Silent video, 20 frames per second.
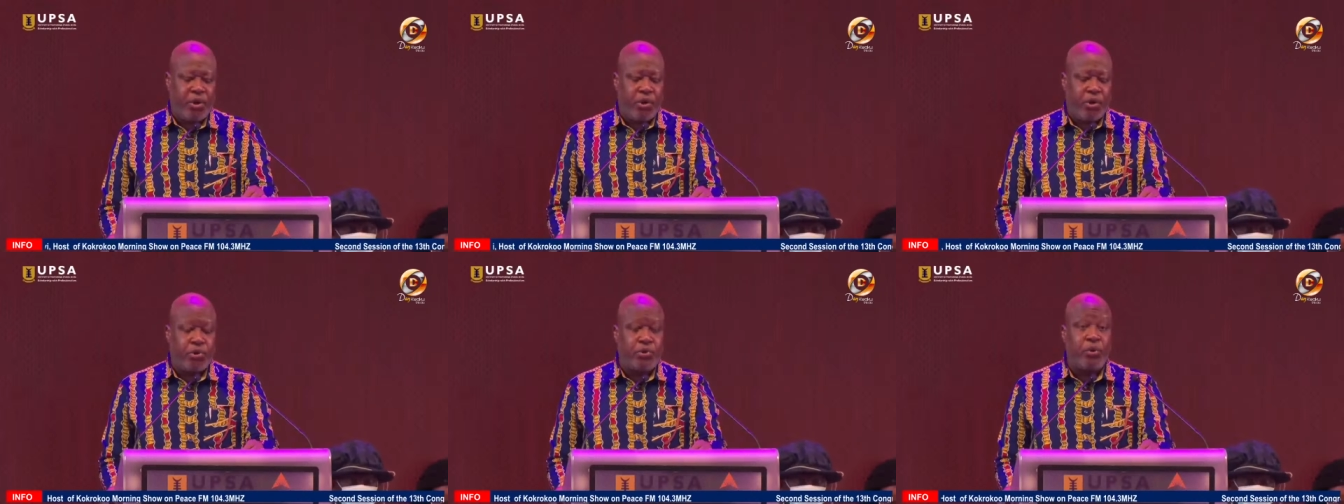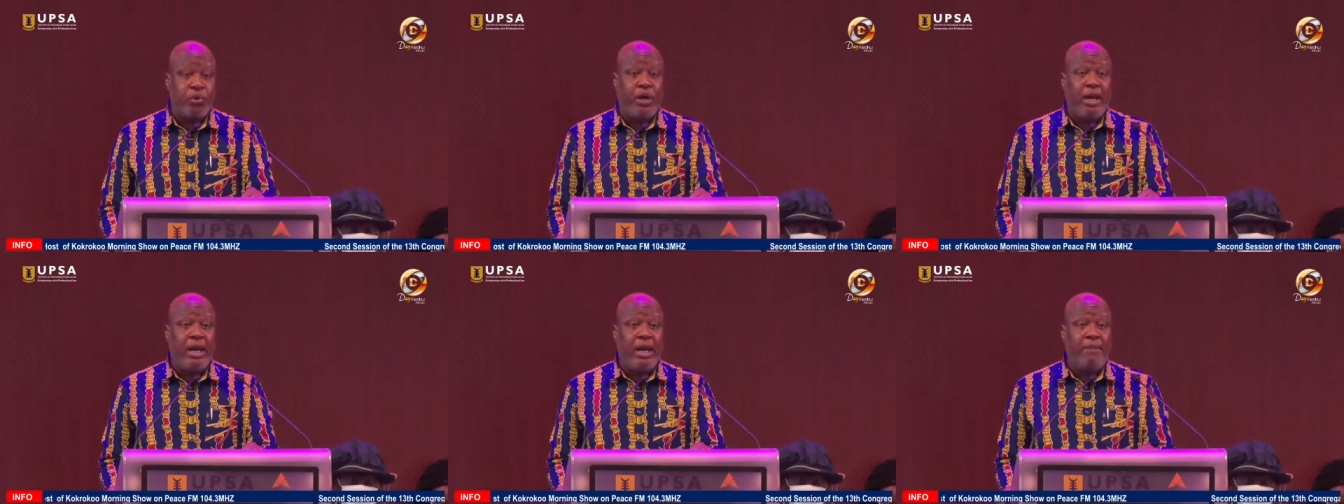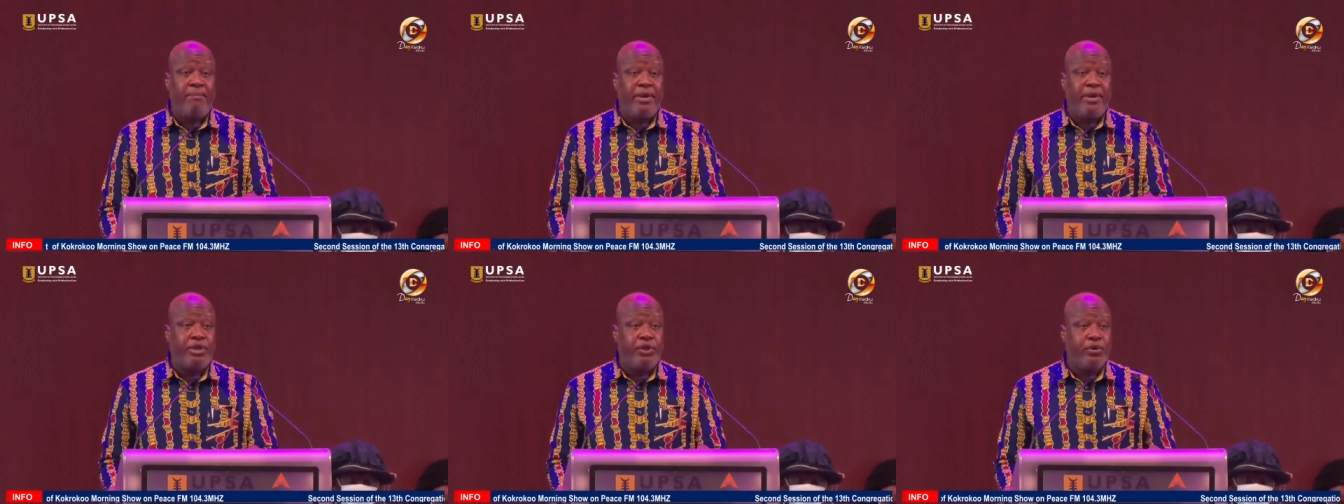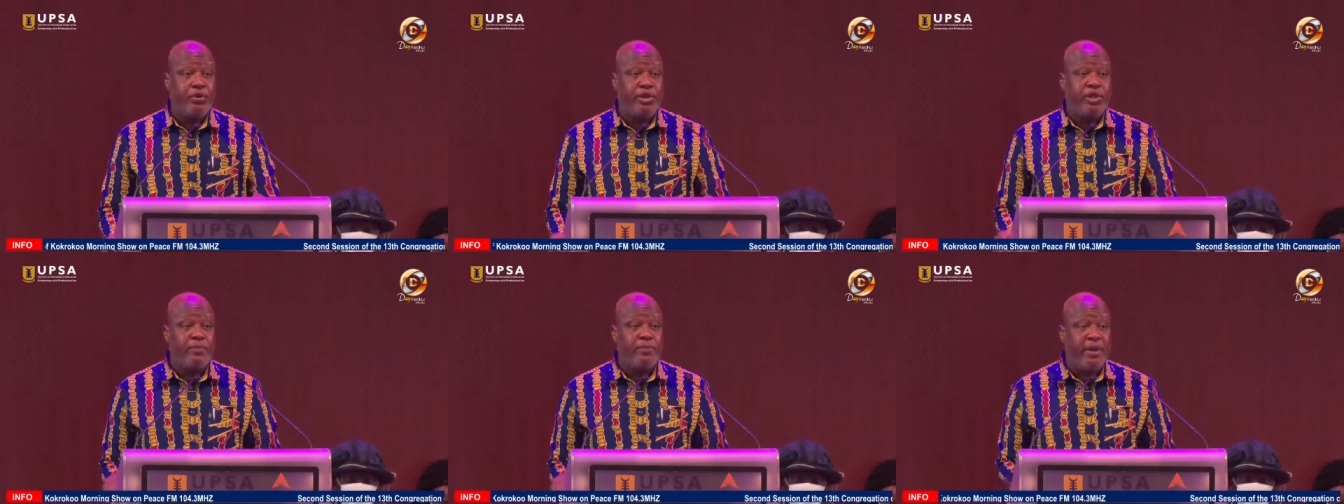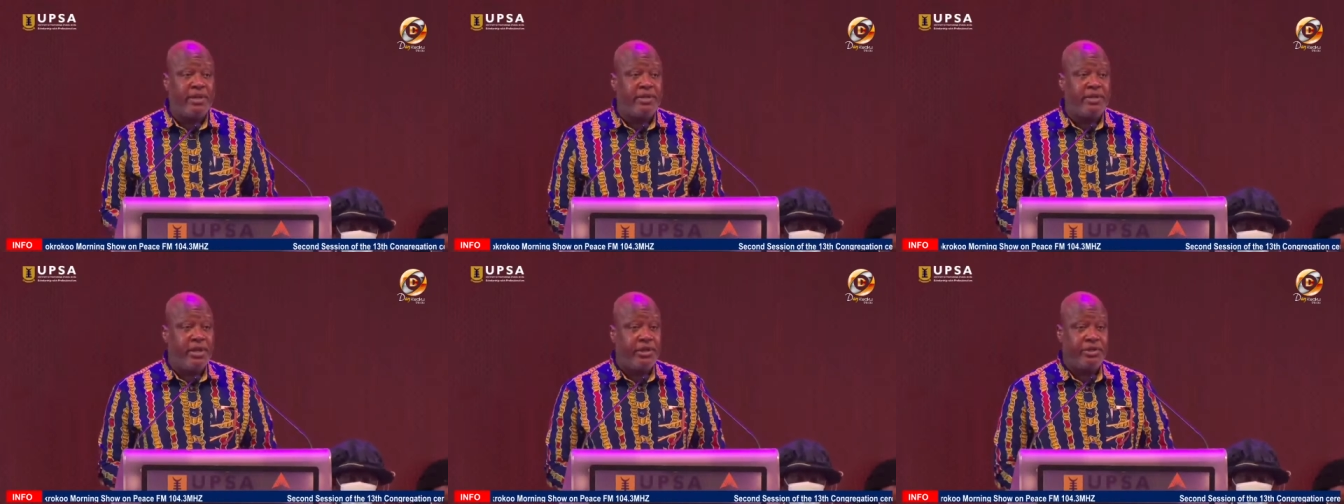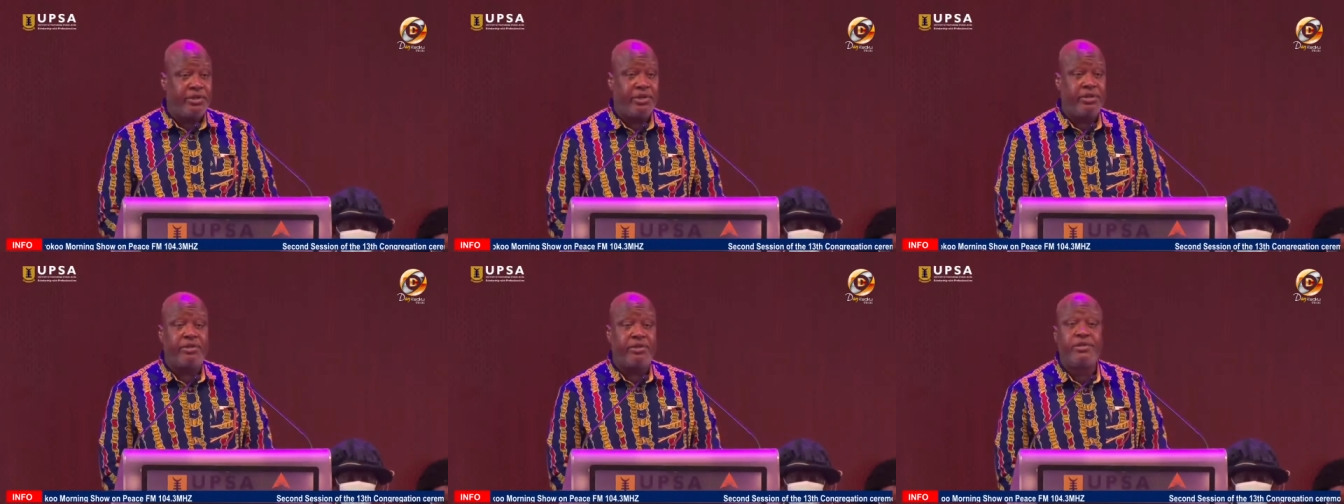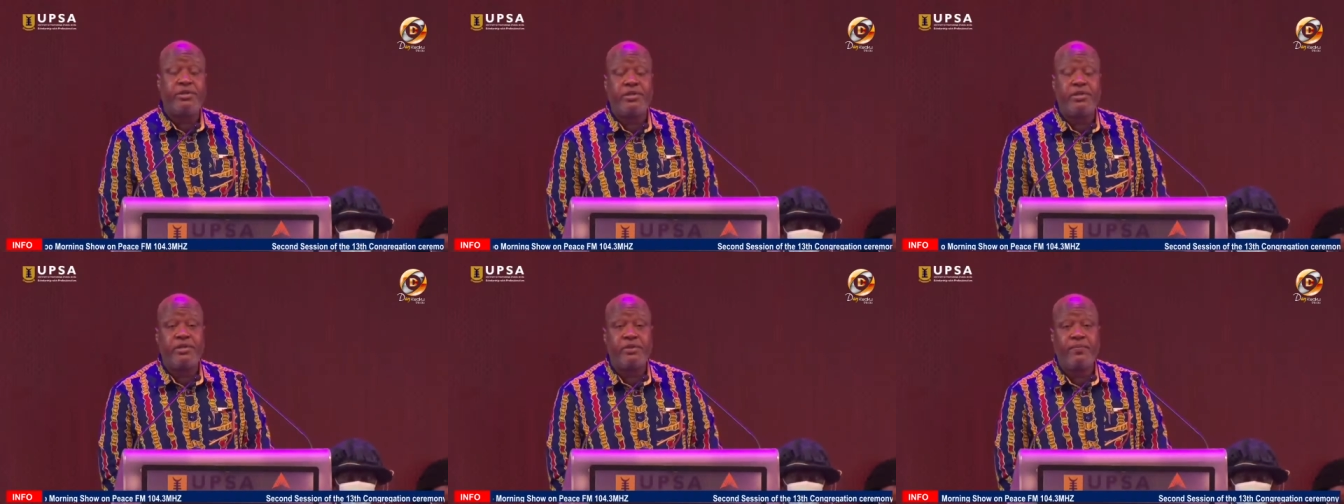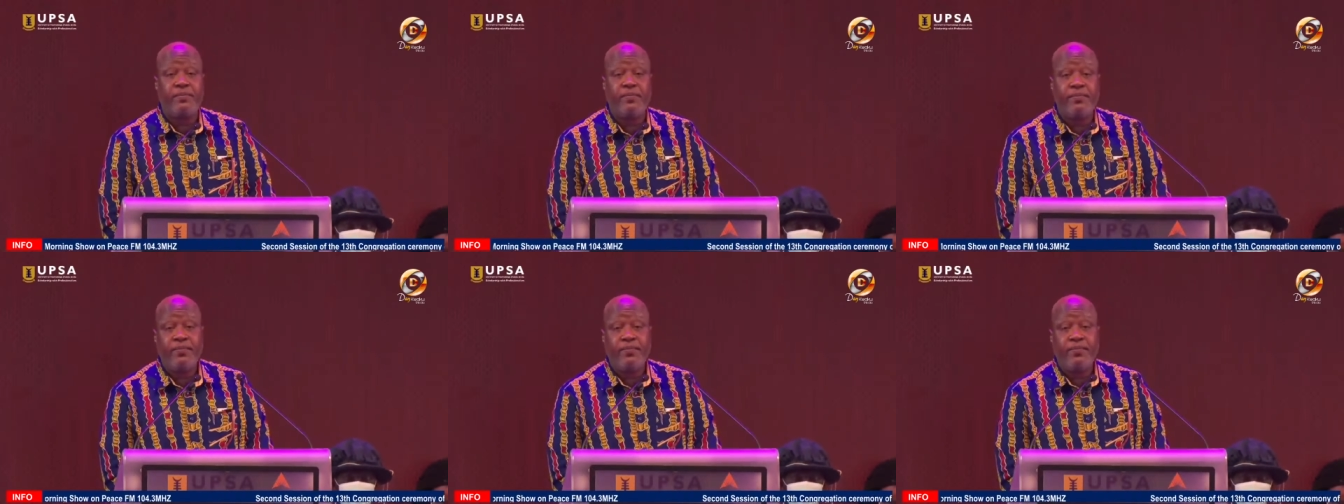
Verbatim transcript: also limit your expectations.